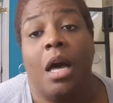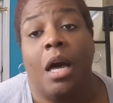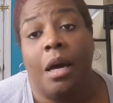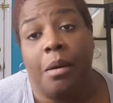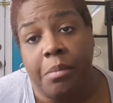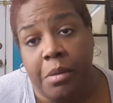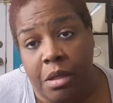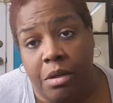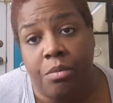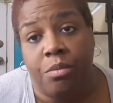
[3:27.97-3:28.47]

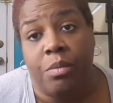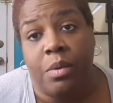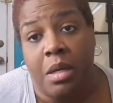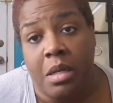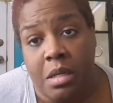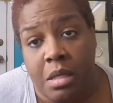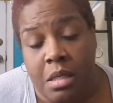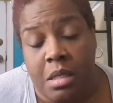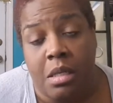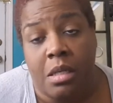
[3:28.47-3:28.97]
I'm getting
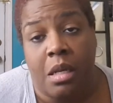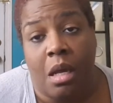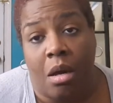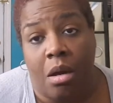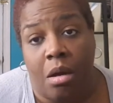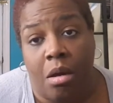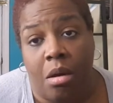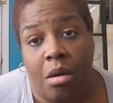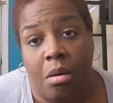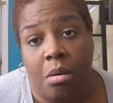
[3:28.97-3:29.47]
ready to
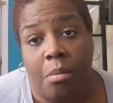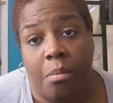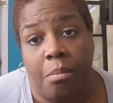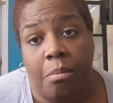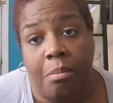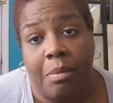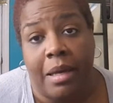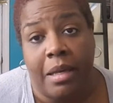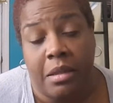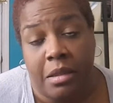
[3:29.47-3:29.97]
uh,
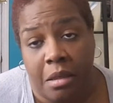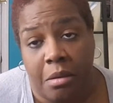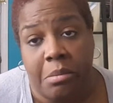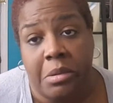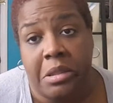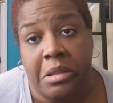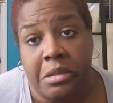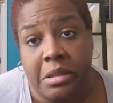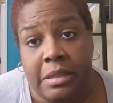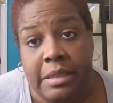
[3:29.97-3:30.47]
make them
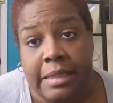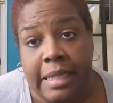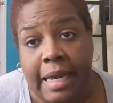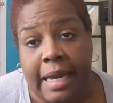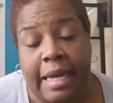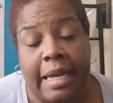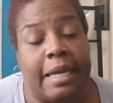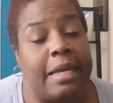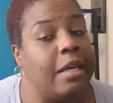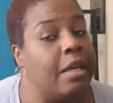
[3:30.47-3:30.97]

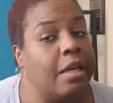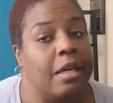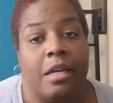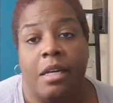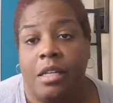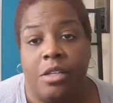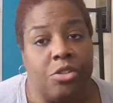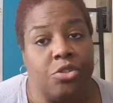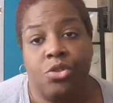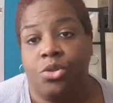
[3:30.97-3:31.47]
understand
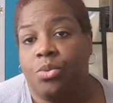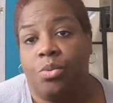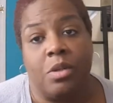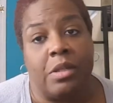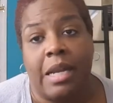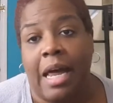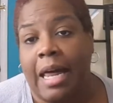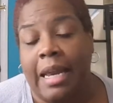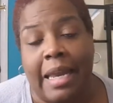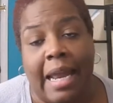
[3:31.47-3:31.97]
you will
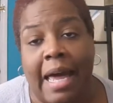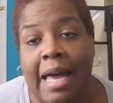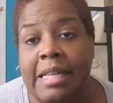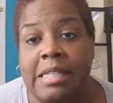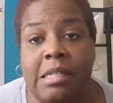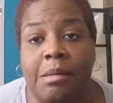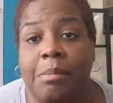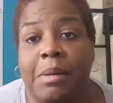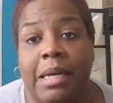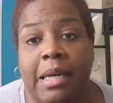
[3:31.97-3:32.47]
not lie
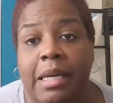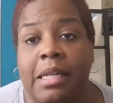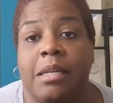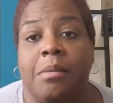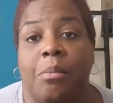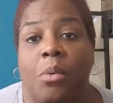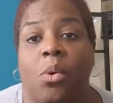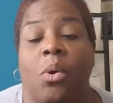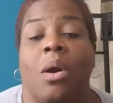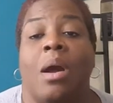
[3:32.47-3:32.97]
to me
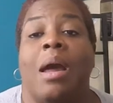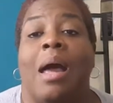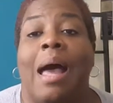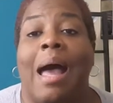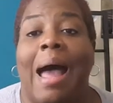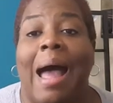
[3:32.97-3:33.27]
anymore.